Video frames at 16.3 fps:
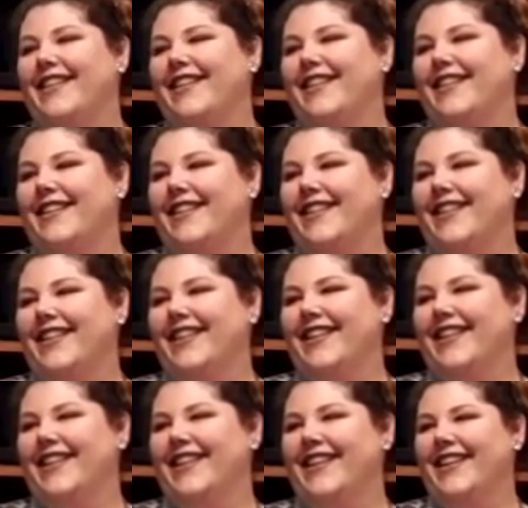
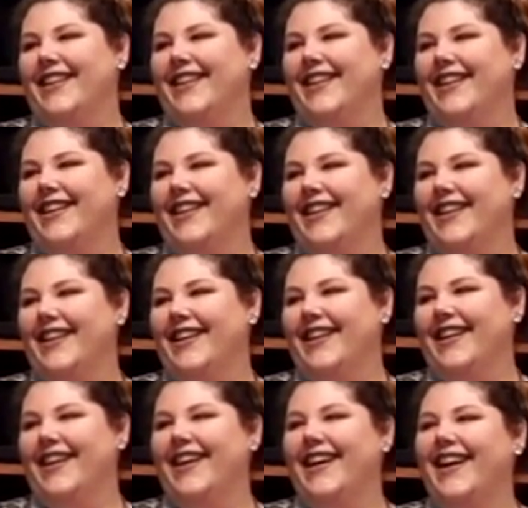
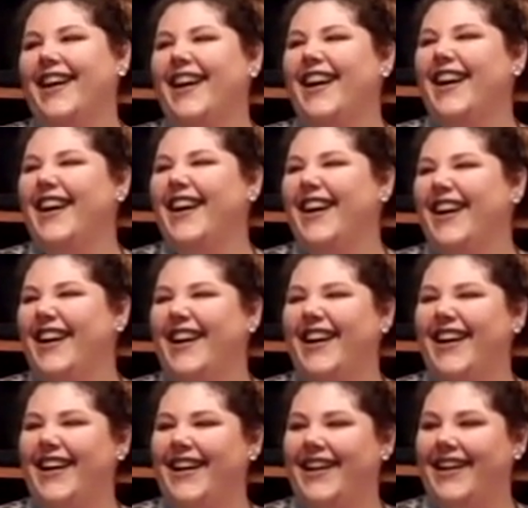
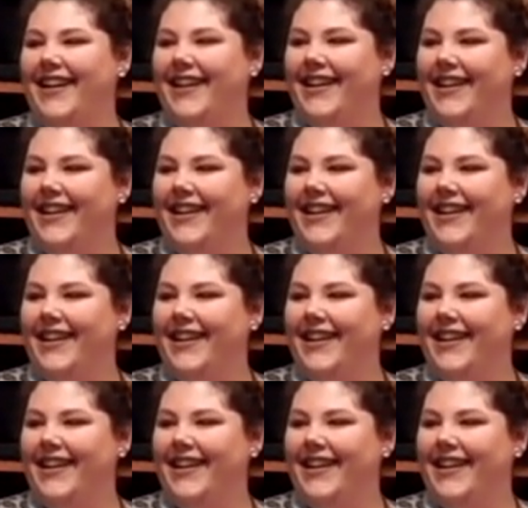The person shown says nothing.